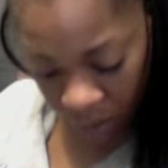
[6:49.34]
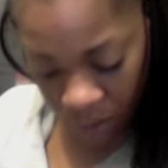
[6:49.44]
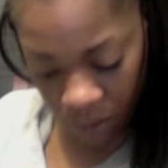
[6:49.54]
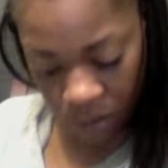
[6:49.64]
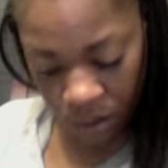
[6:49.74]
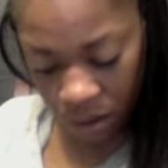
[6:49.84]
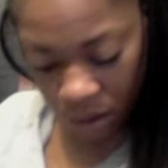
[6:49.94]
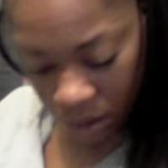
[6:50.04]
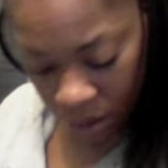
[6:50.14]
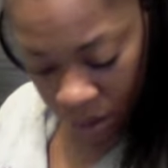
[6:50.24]

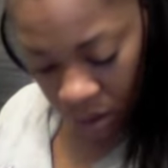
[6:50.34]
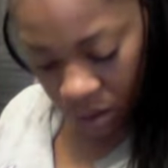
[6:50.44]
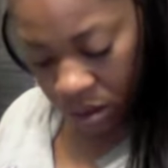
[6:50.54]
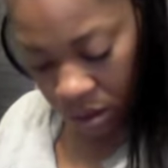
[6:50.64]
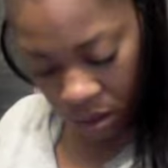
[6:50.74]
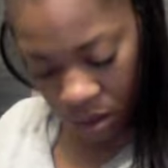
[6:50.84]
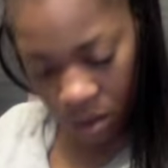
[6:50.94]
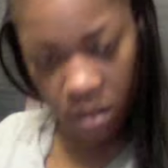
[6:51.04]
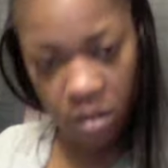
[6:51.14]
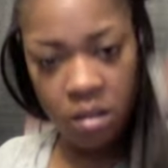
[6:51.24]

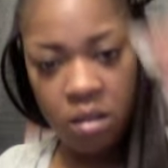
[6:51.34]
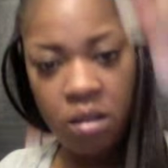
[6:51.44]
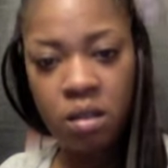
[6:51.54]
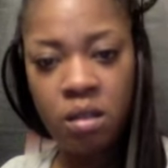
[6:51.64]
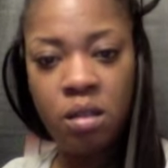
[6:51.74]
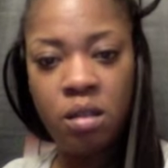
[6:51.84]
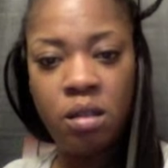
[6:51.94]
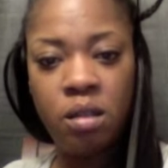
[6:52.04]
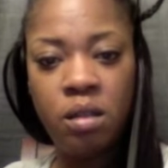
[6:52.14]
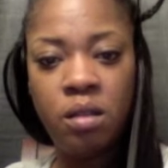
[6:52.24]

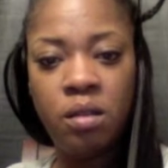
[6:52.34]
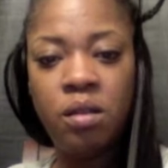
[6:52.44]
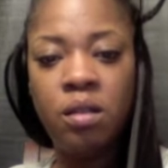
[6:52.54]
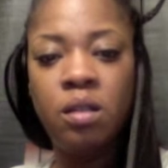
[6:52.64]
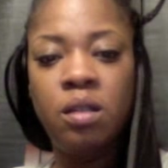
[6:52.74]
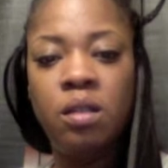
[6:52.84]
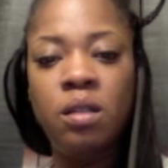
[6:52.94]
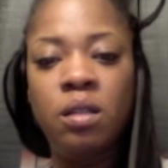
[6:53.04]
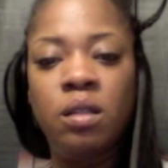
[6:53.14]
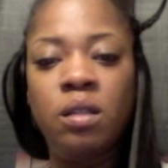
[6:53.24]

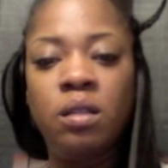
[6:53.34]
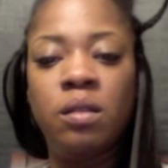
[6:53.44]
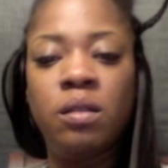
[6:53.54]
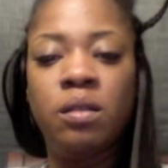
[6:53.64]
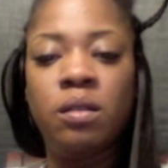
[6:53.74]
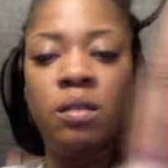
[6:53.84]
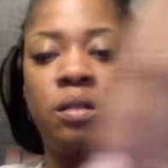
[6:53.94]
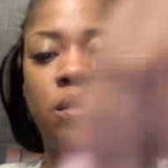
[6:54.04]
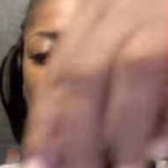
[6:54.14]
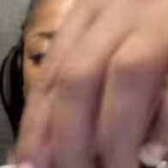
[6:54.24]

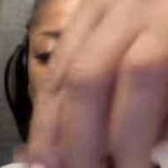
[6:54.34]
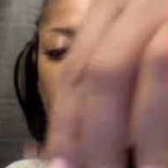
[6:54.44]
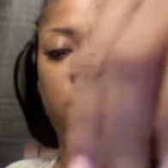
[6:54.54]
(no one is talking)